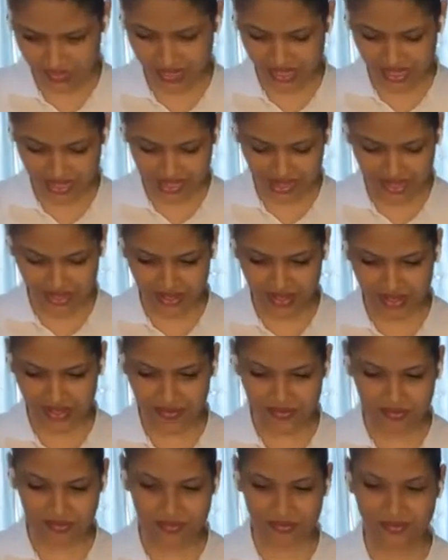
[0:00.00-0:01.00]
my
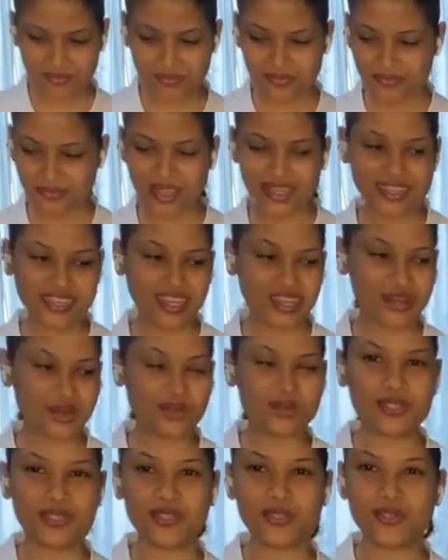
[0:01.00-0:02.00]
my
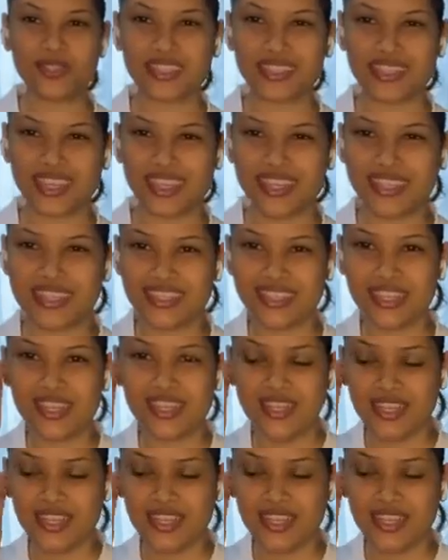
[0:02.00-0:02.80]
taco sauce, guys.